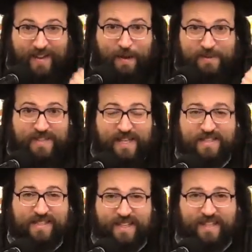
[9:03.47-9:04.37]
The Rabbi says
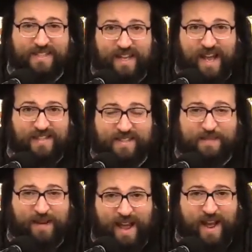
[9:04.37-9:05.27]
in Sichas Aran,
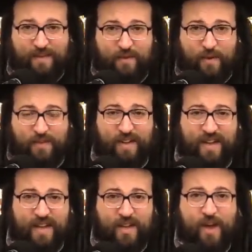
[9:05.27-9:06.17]
Siman Ayin Vuf,
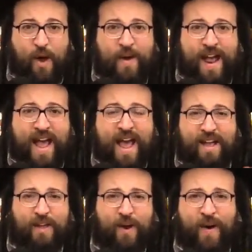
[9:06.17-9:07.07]
you
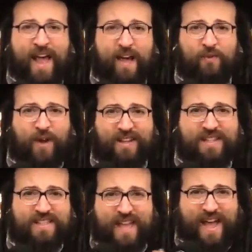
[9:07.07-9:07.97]
don't have to
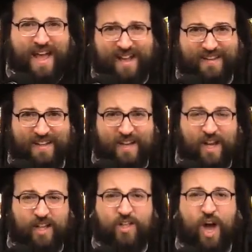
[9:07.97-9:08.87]
understand.
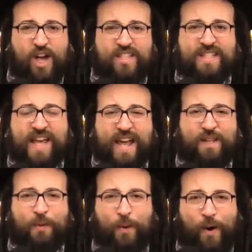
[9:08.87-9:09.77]
Just say
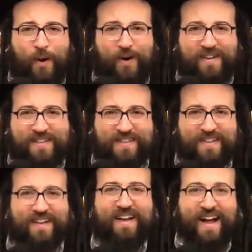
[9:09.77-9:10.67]
the words.
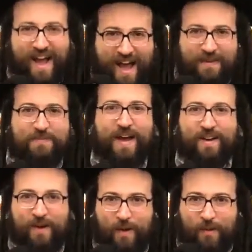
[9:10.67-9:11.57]
I
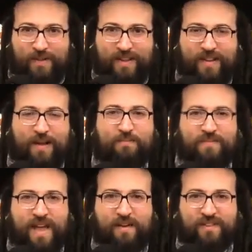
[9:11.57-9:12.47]
know that
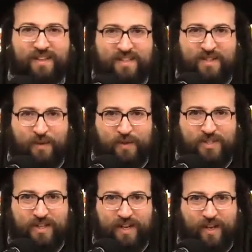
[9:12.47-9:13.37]
after this
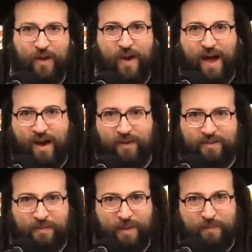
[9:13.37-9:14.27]
drusha you're gonna go
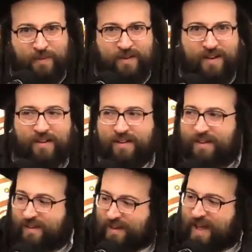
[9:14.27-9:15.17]
out and people are
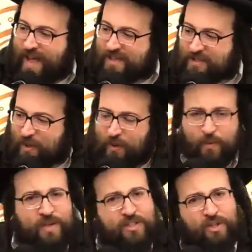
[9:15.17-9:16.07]
gonna ask you
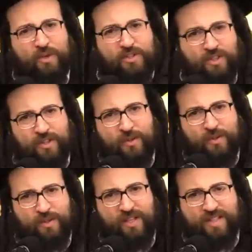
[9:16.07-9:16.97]
which drusha
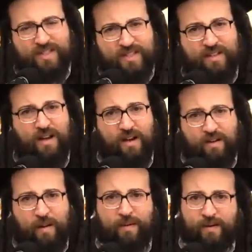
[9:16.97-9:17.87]
you listen
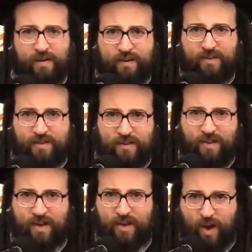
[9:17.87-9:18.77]
or Rabbi
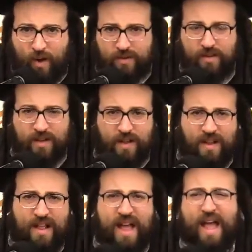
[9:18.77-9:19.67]
Yoel Roth.
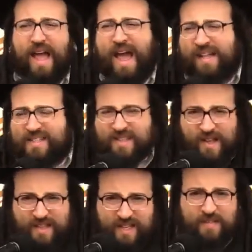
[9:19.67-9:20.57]
It's
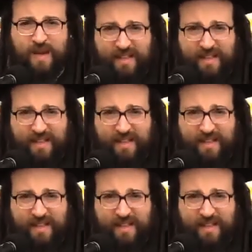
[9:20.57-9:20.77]
nonsense.